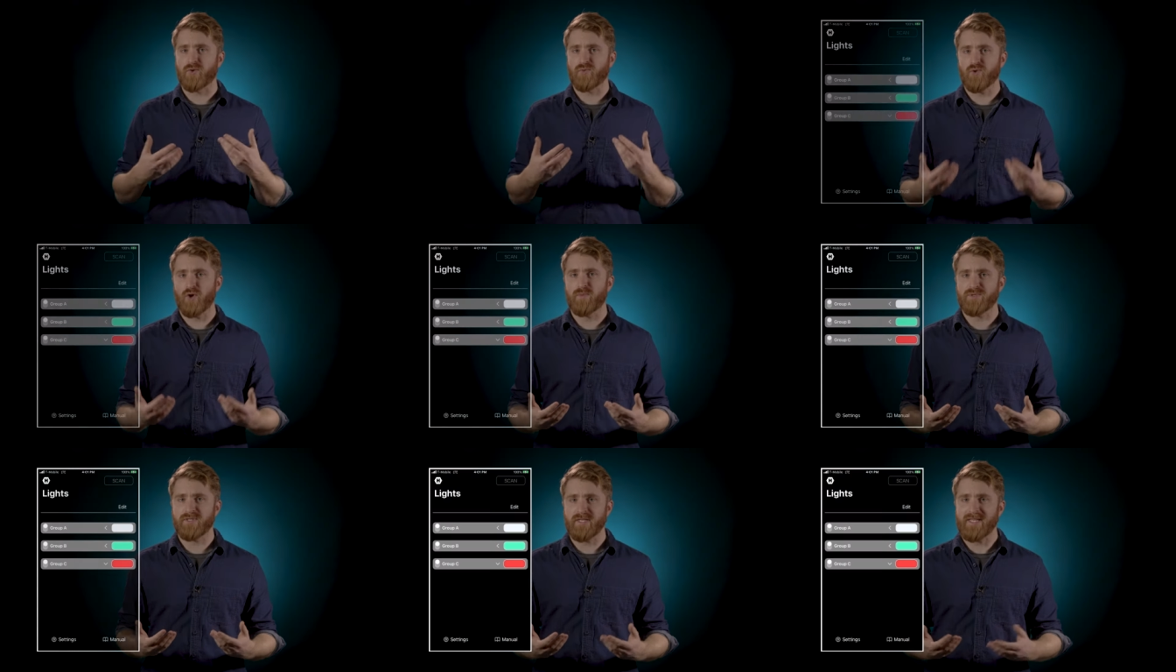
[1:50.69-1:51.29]

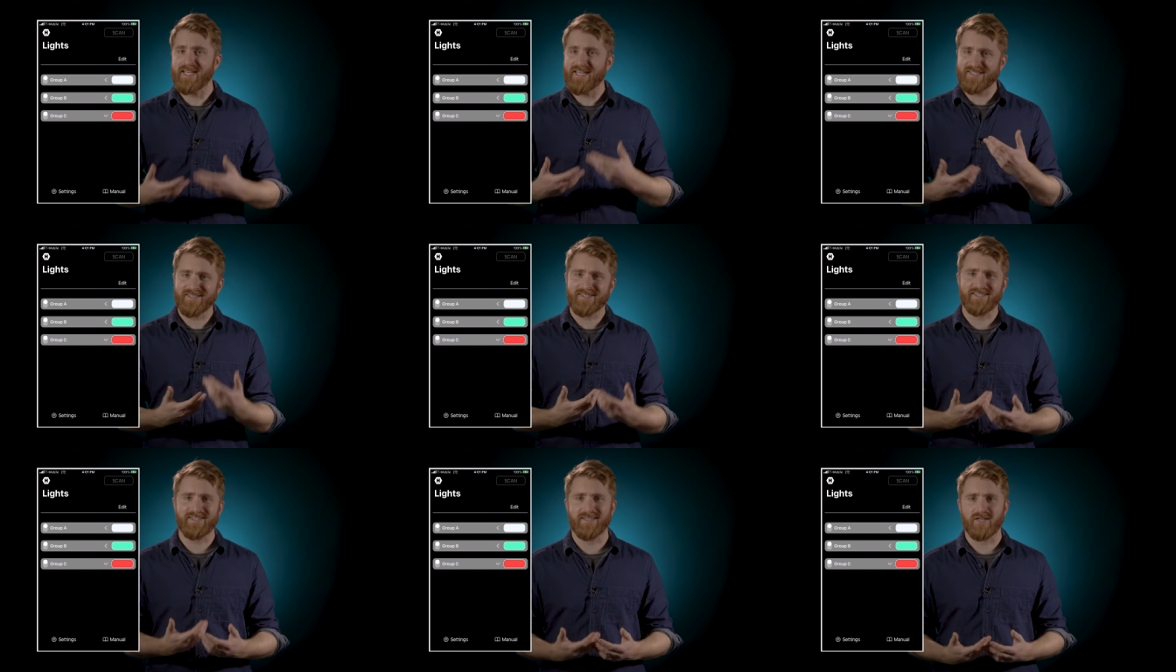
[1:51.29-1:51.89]
groups to
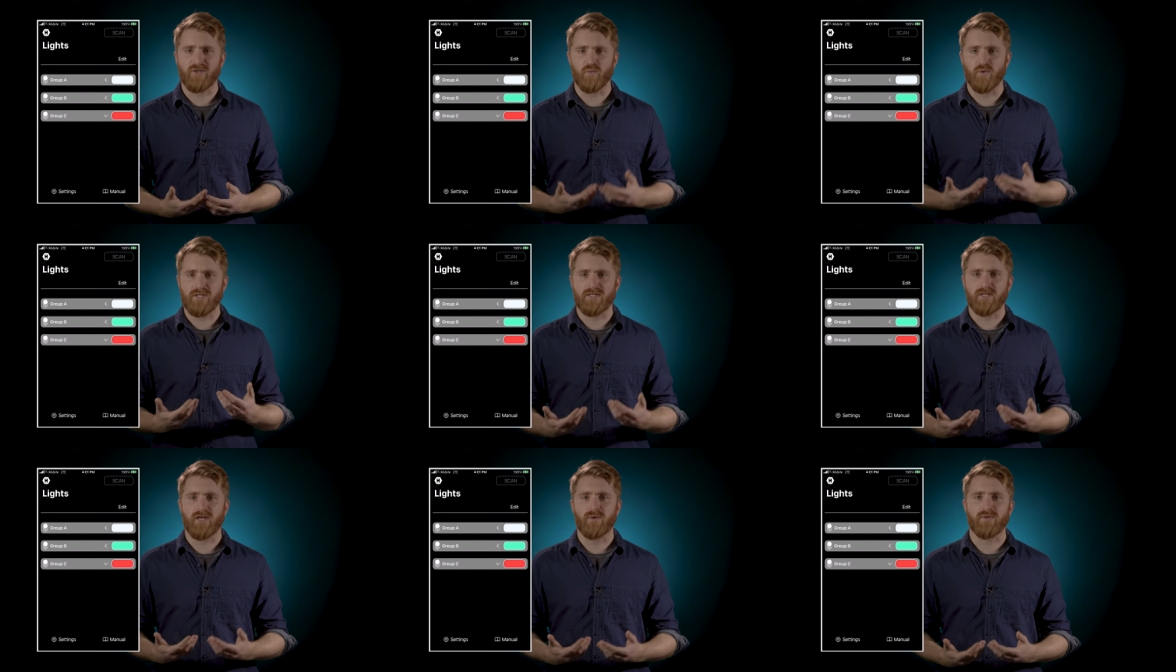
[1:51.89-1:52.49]
easily select
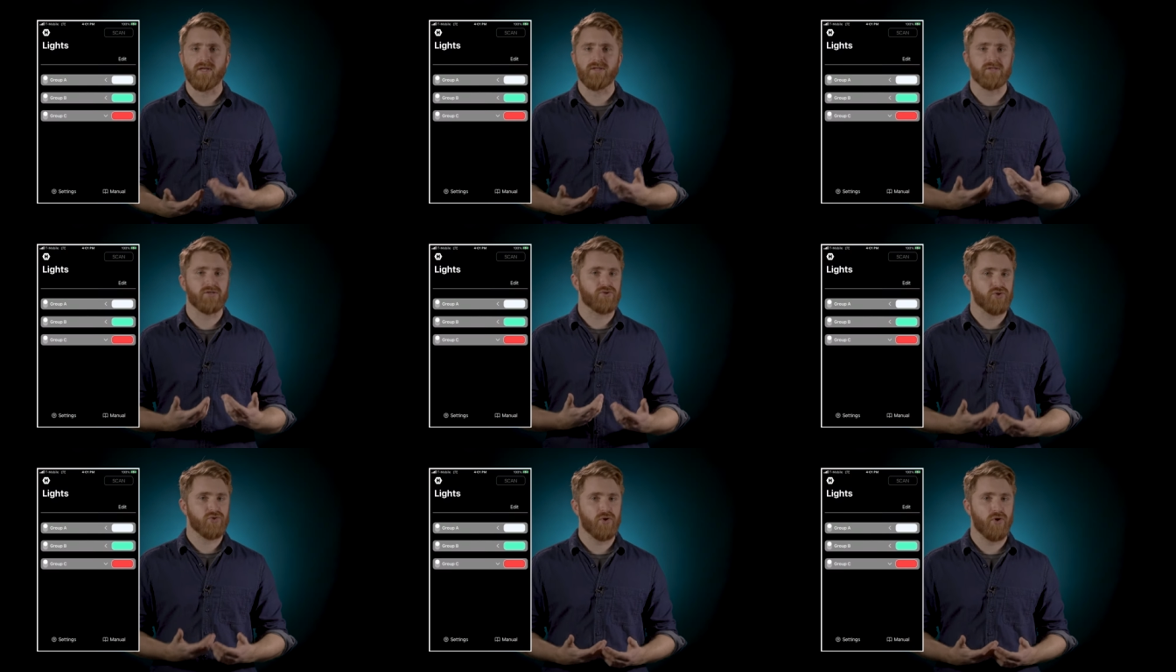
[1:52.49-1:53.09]
which light we'd like to
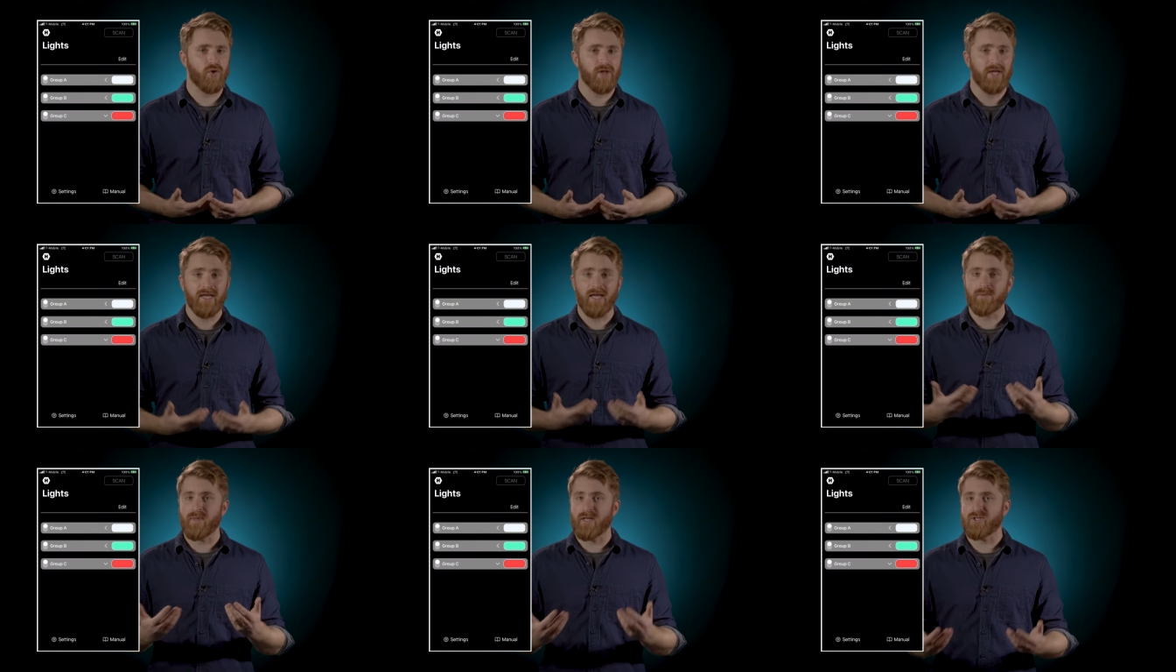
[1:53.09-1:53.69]
control
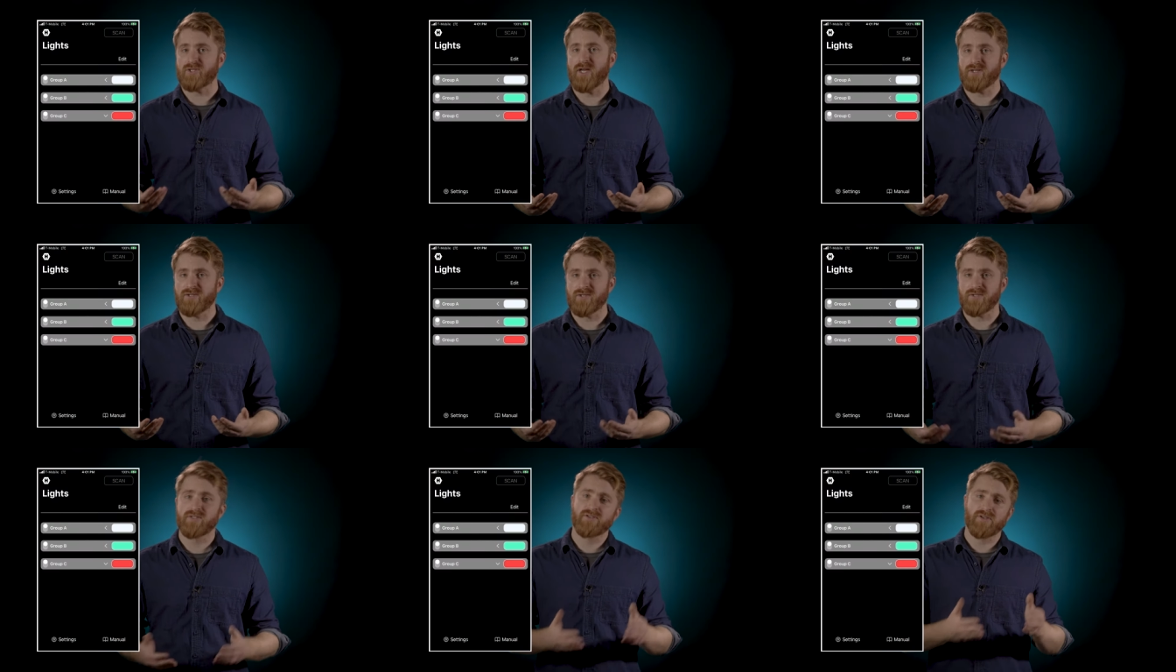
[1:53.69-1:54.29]
and make
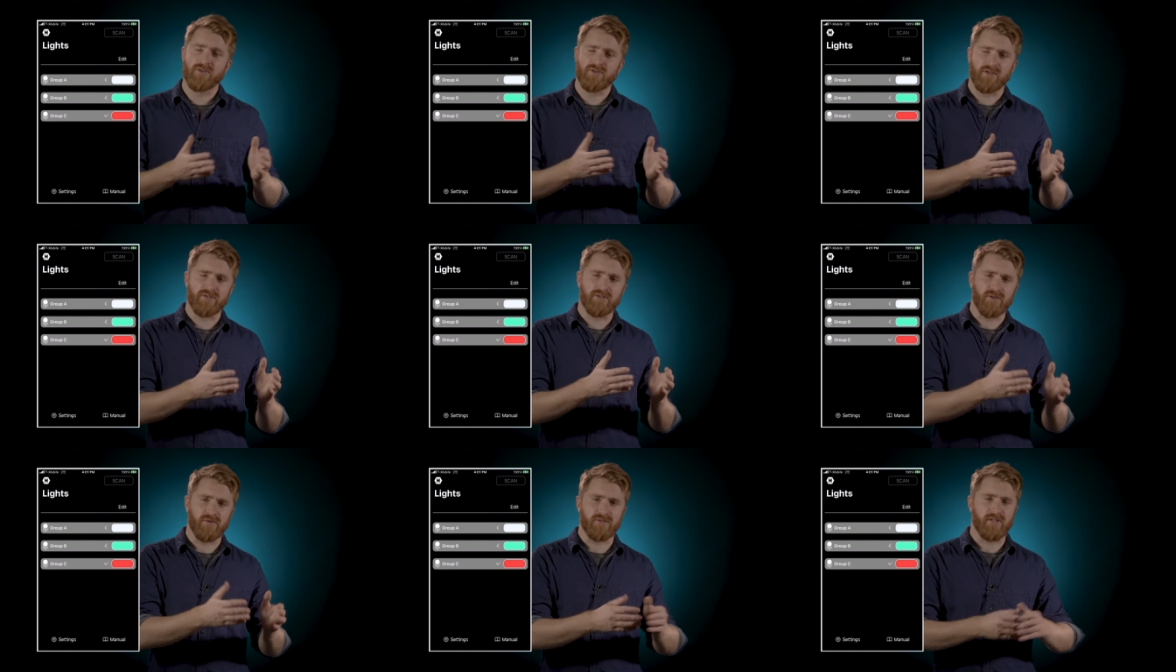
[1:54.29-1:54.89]
changes to
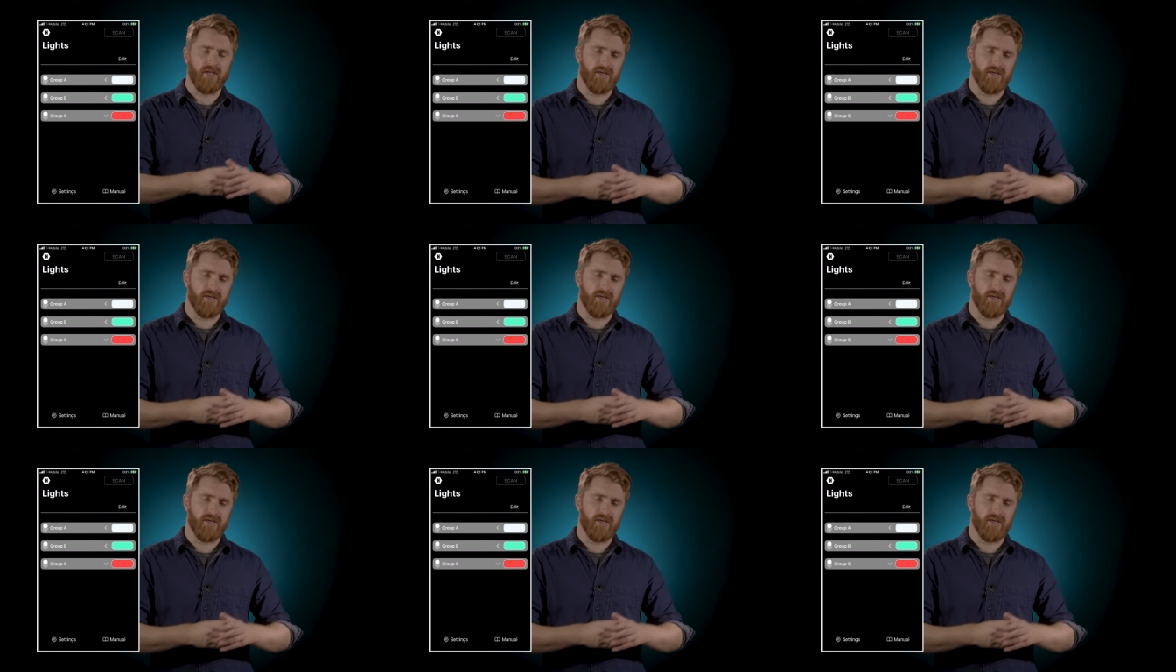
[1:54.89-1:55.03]
just those